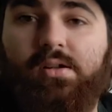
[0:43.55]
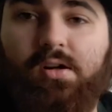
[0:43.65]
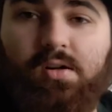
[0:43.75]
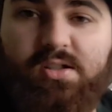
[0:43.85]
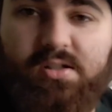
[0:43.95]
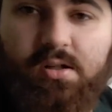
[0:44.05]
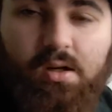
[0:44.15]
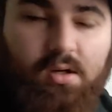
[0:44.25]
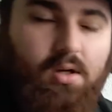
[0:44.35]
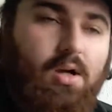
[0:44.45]
You know, it's,
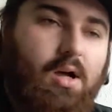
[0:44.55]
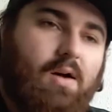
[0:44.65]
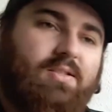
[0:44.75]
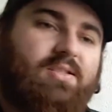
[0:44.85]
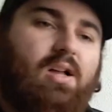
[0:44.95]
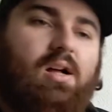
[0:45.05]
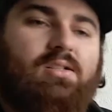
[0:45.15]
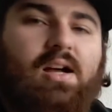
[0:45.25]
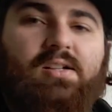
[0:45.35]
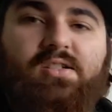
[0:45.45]
I was
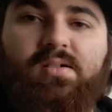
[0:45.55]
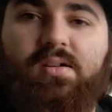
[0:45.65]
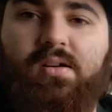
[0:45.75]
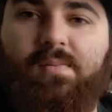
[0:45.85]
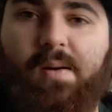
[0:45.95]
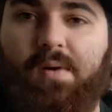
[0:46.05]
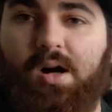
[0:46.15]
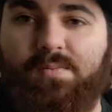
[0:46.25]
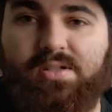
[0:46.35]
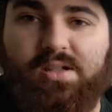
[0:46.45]
uh, talking to uh, my
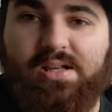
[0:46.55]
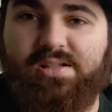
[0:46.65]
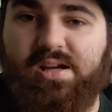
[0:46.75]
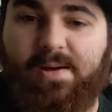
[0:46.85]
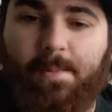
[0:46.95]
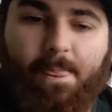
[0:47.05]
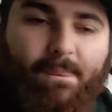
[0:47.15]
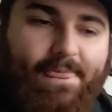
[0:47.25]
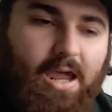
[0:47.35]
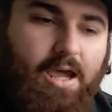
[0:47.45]
mom's last night,
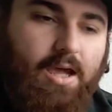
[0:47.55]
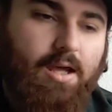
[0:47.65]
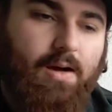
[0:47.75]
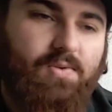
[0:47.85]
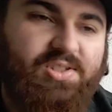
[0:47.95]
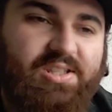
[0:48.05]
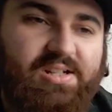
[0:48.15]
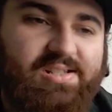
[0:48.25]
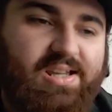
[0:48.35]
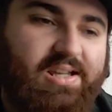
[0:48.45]
and I was
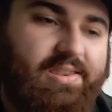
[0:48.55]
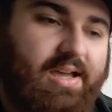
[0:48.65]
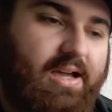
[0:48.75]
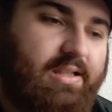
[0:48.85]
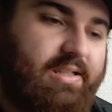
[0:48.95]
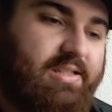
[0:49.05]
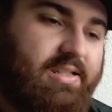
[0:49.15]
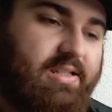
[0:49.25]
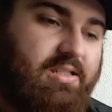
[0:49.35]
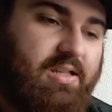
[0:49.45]
sitting there saying that
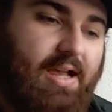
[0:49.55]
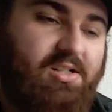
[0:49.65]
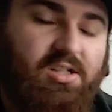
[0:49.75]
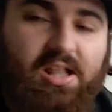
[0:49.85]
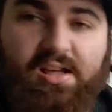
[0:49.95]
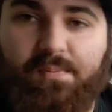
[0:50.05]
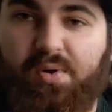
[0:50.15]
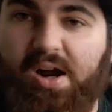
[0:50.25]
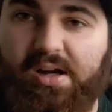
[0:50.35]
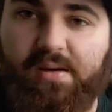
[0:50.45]
this is actually like a
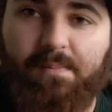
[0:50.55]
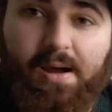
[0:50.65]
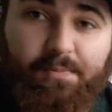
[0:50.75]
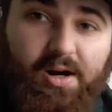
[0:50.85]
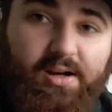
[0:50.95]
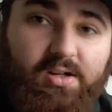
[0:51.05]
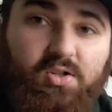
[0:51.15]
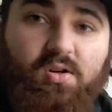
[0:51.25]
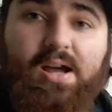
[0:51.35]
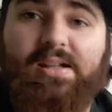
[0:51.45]
pride, my pride
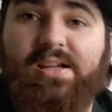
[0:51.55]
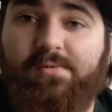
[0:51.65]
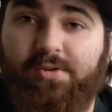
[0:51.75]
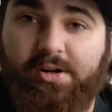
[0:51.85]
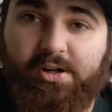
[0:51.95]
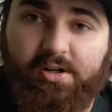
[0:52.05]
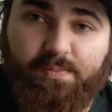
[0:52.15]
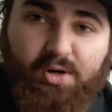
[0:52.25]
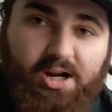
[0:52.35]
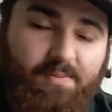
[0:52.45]
and joy. I take very
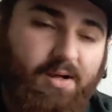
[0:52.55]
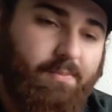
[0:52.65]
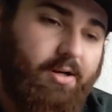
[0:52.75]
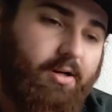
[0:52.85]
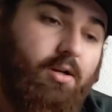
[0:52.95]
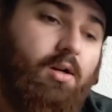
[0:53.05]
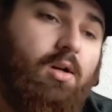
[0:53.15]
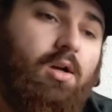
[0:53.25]
good pride in my beard.